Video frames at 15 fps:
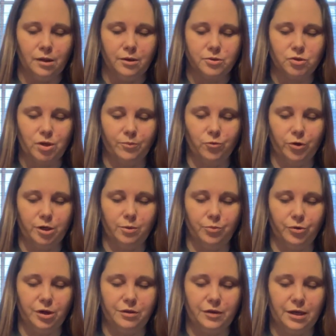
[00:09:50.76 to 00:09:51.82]
So I'm going to
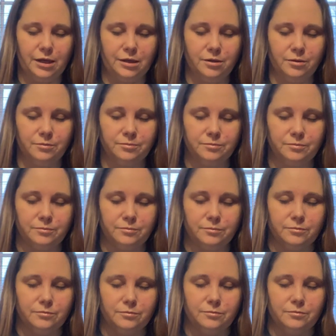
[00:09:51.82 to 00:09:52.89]
breathe in
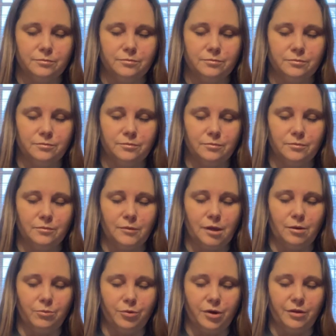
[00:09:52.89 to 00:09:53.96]

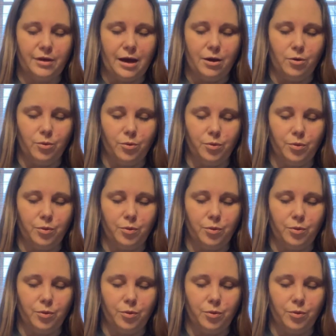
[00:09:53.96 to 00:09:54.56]
and breathe out.